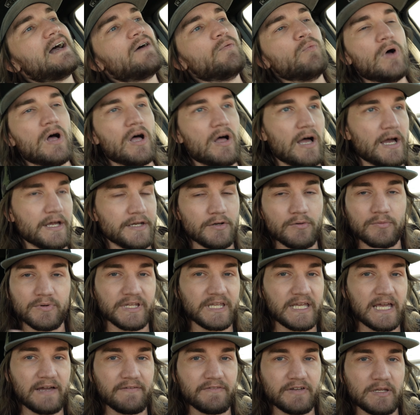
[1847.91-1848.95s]
well, I don't
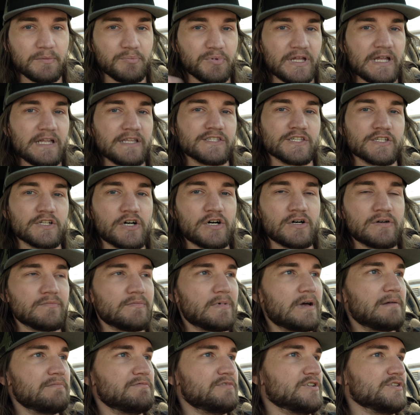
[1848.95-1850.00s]
really have any plans at all.
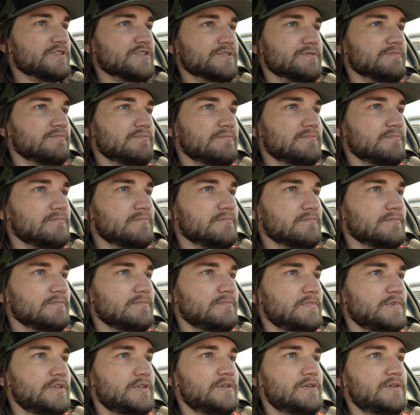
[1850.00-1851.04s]
I'm just
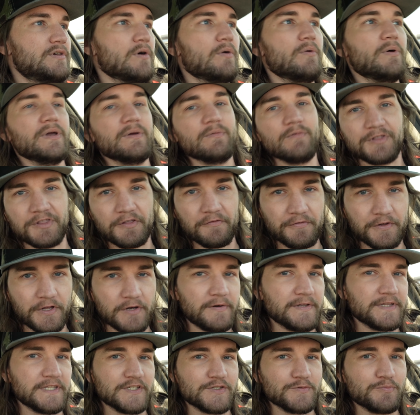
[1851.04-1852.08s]
going with the
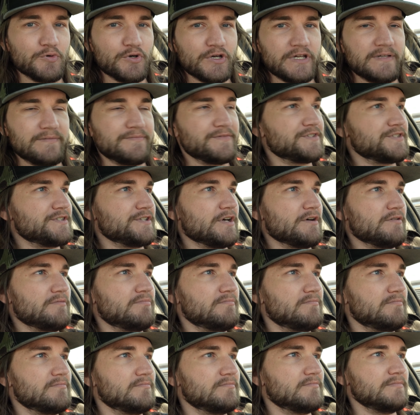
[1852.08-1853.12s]
flow at this point. So,
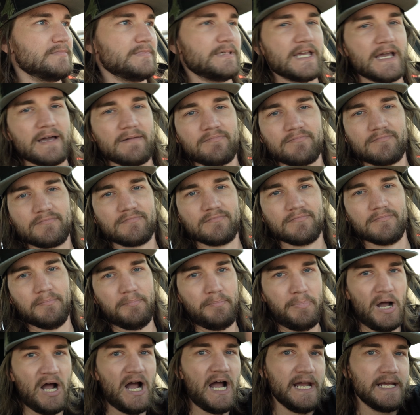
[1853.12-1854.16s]
yeah.
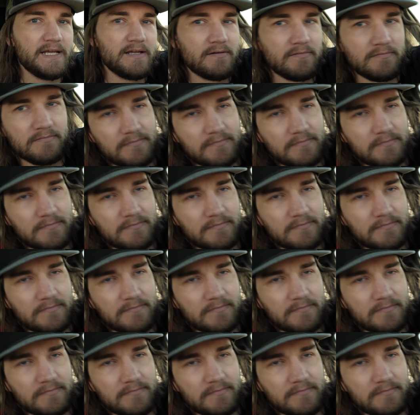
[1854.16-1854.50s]
Bye.